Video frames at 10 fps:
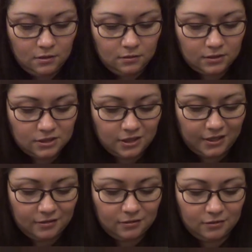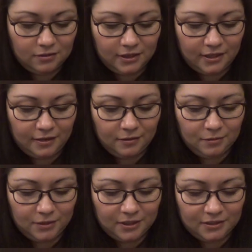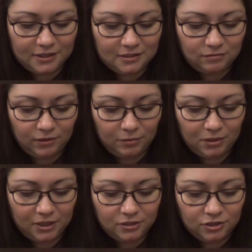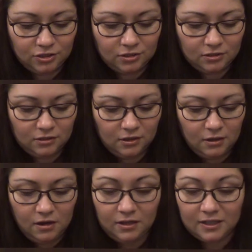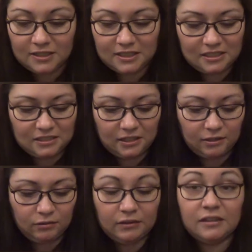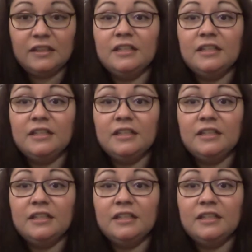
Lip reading: which I don't know that I would wear this for a blush because it's like really